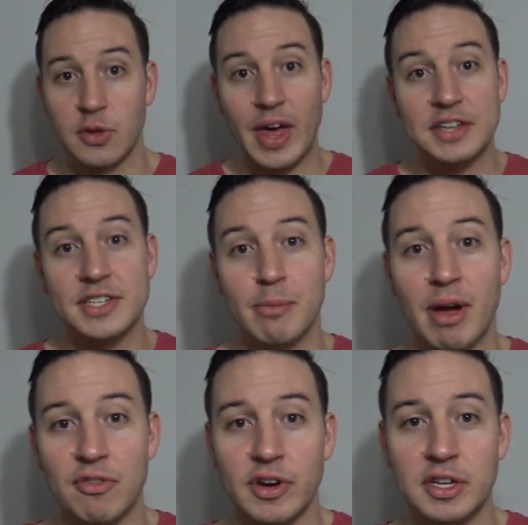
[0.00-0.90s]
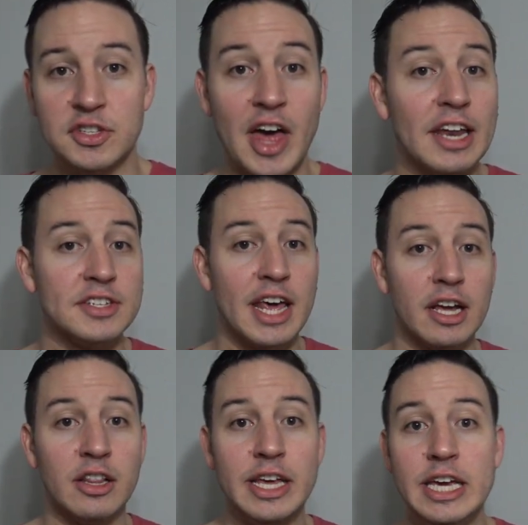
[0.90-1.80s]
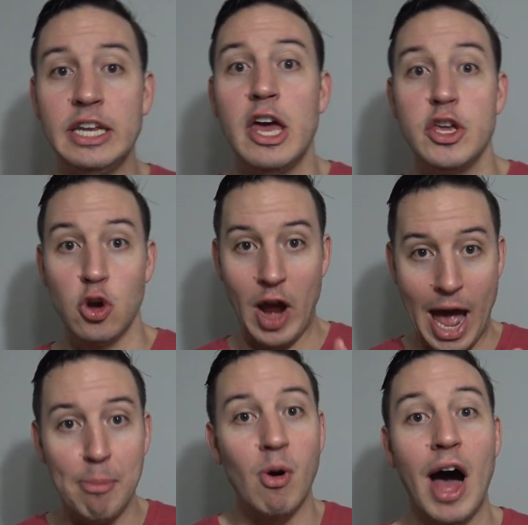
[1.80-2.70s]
that's it, my friends. That is how to clean your Apple